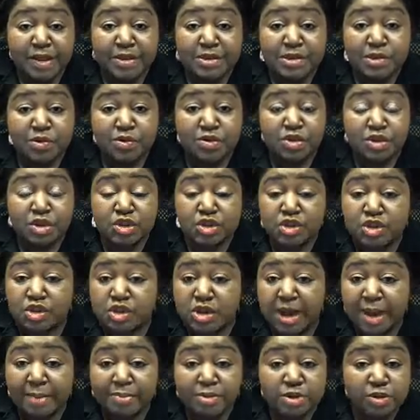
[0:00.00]
So
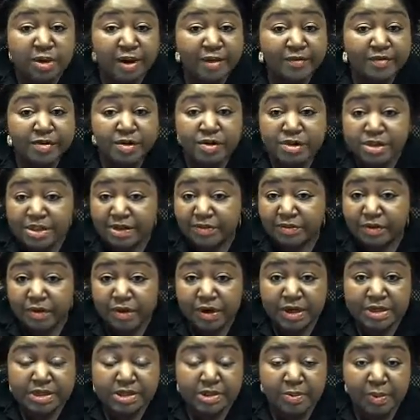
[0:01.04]
stop driving yourself
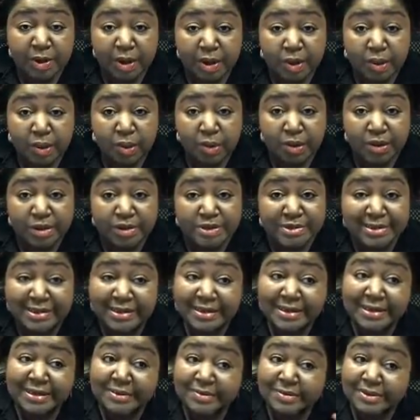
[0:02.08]
crazy about oils.
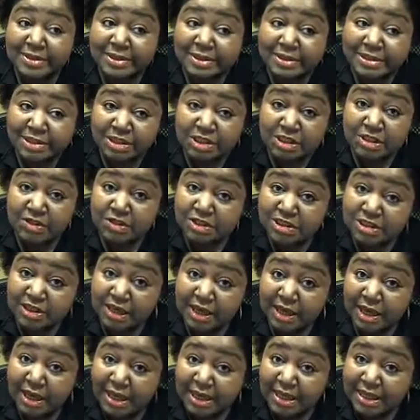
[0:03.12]
When I do
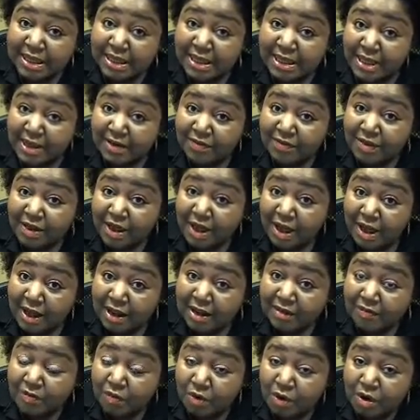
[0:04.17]
say leave the
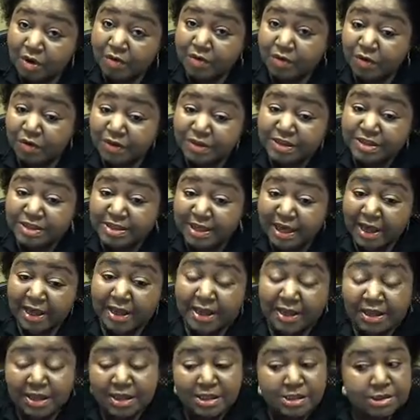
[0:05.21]
olive oil for the
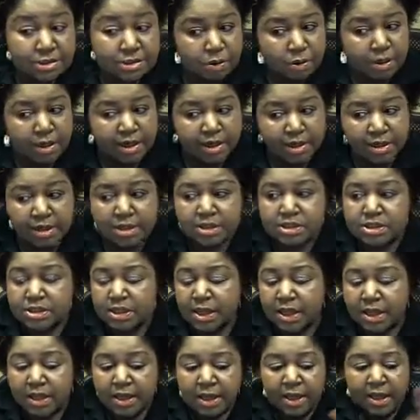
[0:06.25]
salad, it's great in
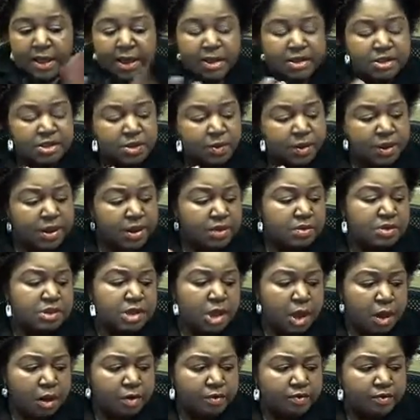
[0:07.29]
salad. It's great on
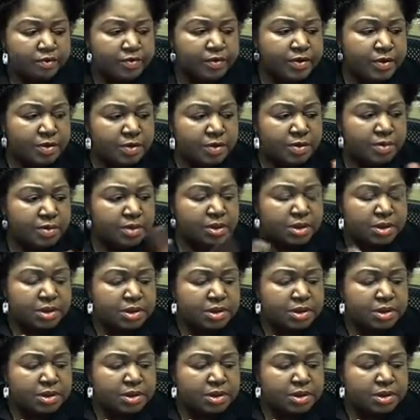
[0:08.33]
tofu.